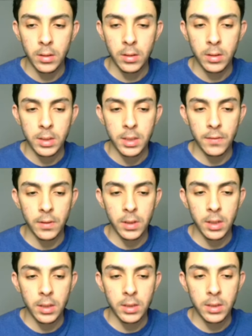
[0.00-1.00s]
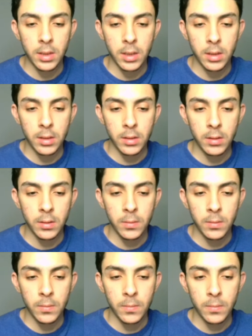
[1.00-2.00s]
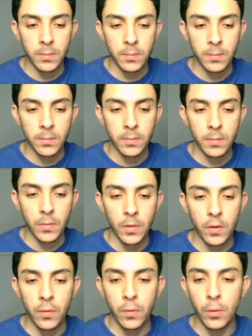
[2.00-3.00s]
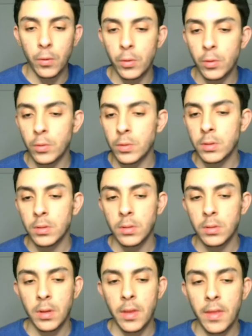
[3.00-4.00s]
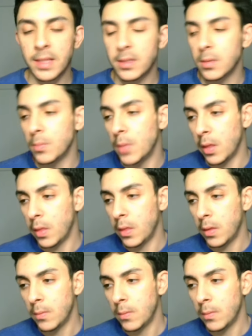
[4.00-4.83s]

7 days, and 4 rows. That's a month.